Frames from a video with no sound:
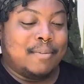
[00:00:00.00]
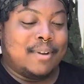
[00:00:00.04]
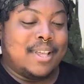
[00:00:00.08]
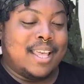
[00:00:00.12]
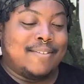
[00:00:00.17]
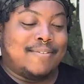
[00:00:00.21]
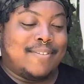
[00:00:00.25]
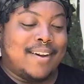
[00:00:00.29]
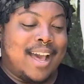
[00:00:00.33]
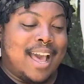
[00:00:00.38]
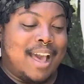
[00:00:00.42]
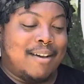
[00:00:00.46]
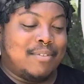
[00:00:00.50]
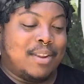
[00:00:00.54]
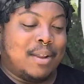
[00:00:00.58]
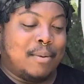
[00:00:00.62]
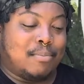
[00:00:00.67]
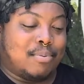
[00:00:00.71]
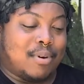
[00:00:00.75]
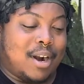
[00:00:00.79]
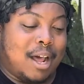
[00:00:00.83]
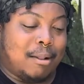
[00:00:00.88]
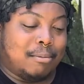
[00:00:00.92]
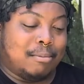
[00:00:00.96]
if I have any
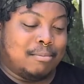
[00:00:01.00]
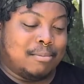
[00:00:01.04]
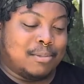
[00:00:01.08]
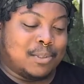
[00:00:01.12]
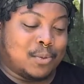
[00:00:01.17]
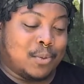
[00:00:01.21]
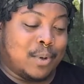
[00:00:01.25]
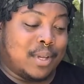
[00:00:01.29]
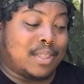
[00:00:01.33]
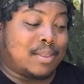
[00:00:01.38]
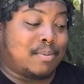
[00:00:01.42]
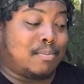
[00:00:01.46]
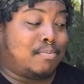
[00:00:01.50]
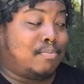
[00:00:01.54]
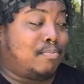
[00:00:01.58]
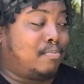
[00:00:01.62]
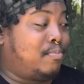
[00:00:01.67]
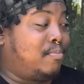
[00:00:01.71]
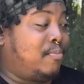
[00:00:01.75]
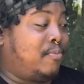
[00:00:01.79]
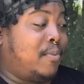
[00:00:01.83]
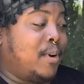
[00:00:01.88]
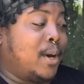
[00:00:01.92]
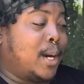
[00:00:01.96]
problems with
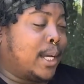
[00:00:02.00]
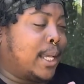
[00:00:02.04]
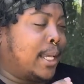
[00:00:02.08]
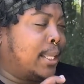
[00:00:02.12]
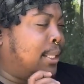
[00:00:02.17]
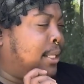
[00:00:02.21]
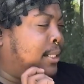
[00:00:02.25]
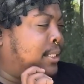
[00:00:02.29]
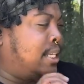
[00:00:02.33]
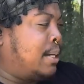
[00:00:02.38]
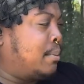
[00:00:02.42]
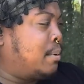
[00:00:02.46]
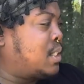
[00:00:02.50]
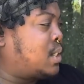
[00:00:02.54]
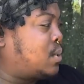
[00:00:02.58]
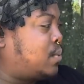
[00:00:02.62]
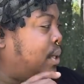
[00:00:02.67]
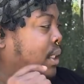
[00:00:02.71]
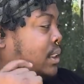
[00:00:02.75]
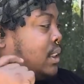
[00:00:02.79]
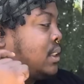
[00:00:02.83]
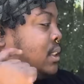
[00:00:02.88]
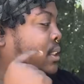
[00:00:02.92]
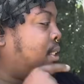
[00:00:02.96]
hooking the dimmer
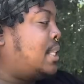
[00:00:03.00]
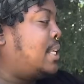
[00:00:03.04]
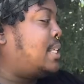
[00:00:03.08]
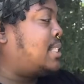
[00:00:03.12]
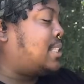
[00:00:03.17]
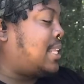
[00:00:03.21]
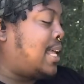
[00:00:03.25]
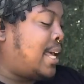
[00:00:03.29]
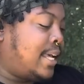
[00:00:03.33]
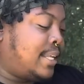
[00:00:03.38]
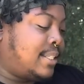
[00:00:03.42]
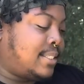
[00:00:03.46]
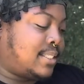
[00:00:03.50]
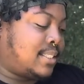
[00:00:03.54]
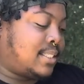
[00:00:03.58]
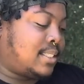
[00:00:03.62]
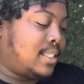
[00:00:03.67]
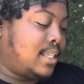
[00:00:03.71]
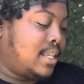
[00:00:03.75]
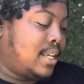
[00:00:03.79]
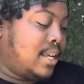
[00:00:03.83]
switch to these lights.